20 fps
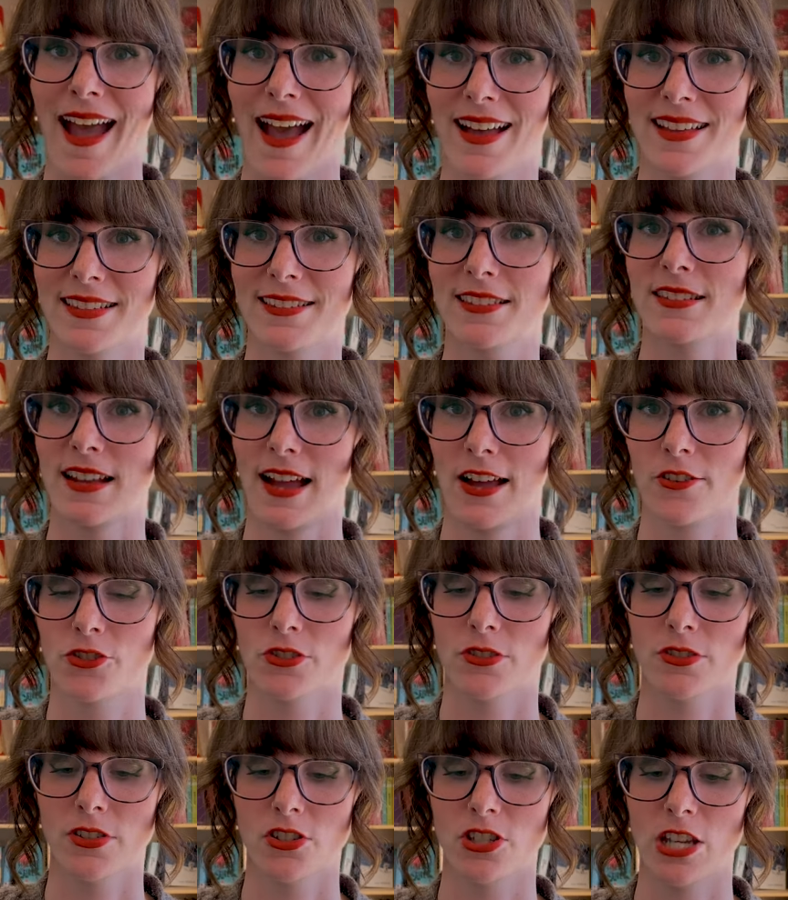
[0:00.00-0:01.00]
as
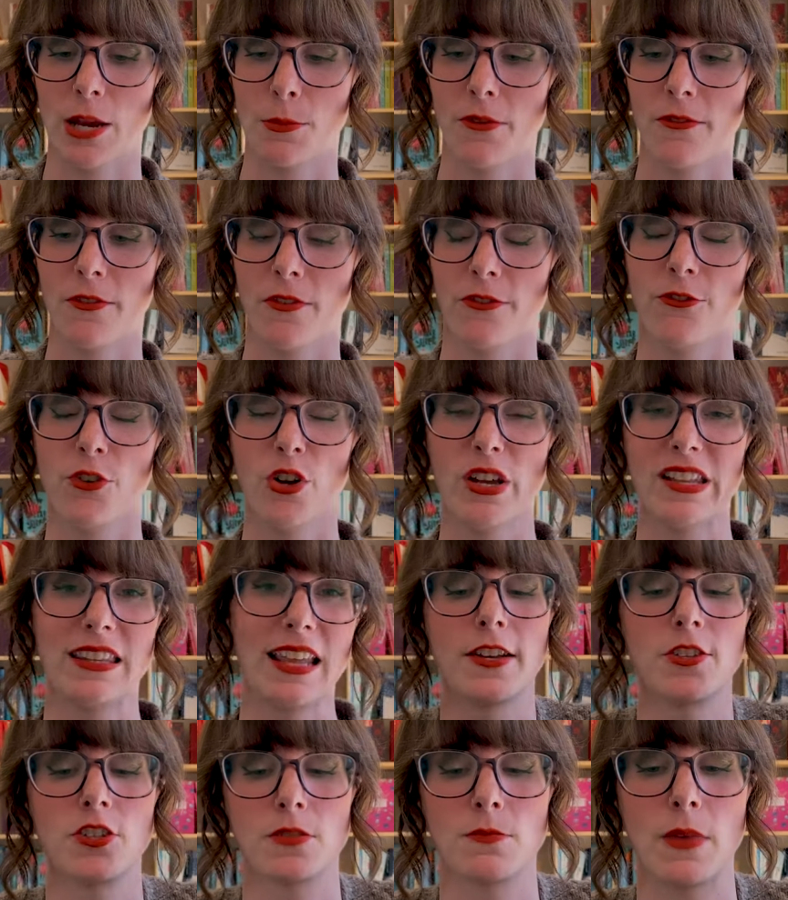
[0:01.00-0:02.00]
natural to the shape of a foot,
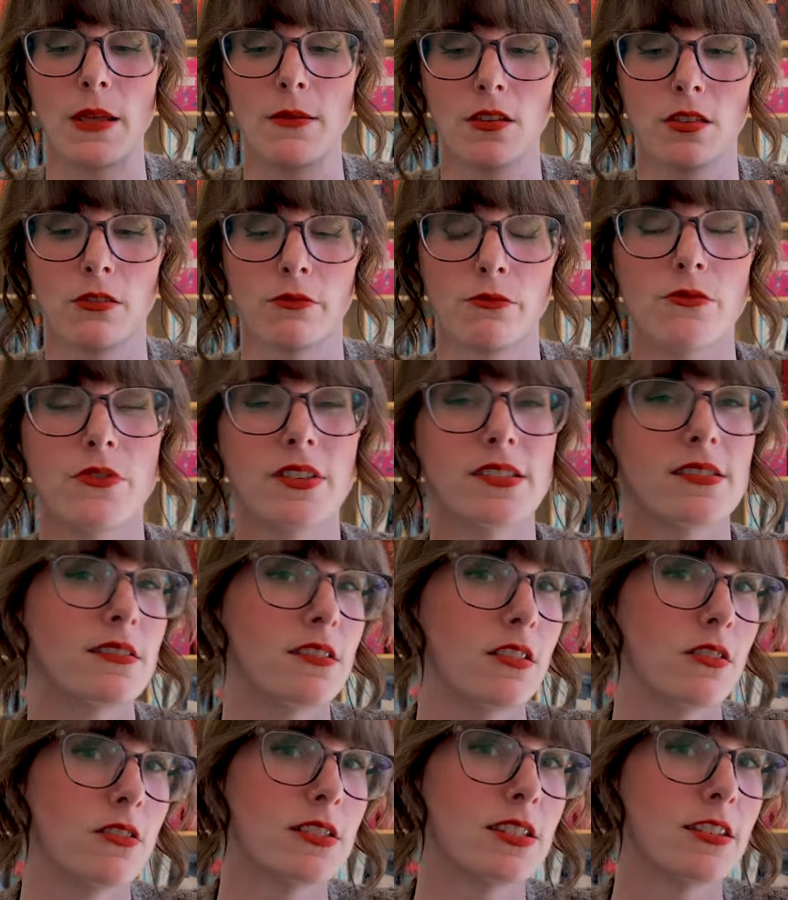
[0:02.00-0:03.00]
that just maybe through this
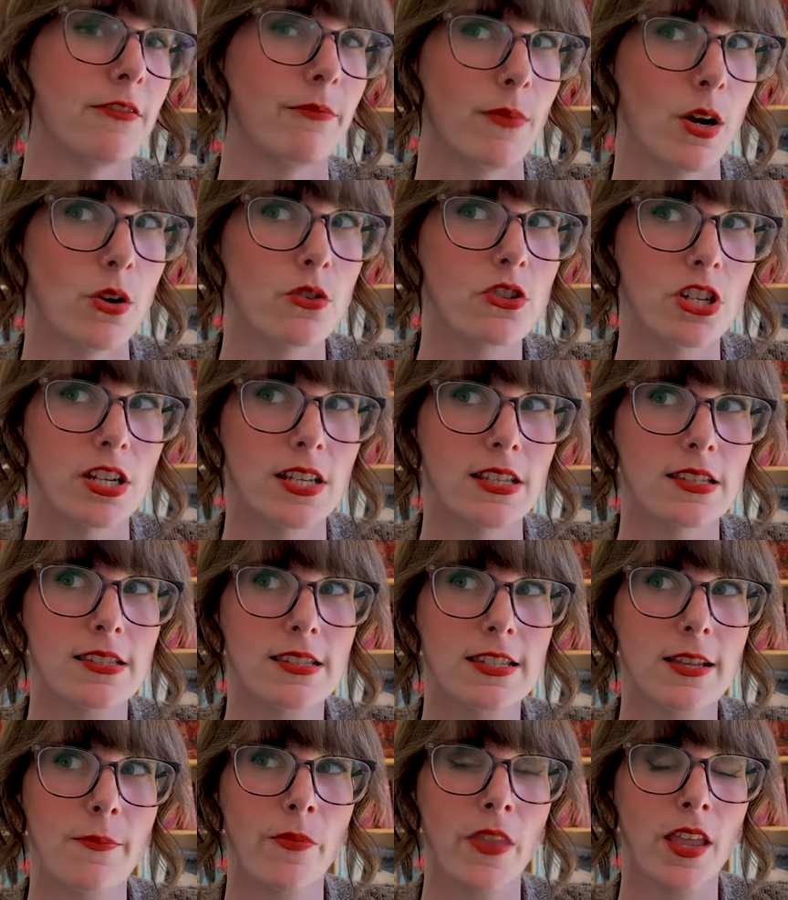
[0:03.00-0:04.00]
series of
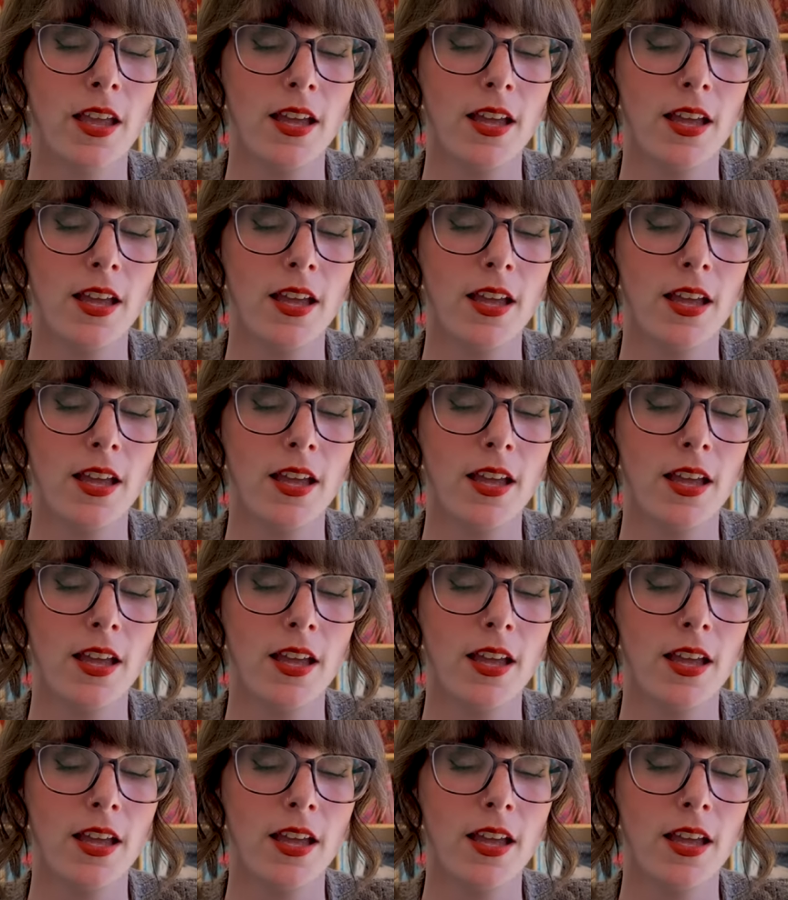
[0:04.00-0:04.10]
motions,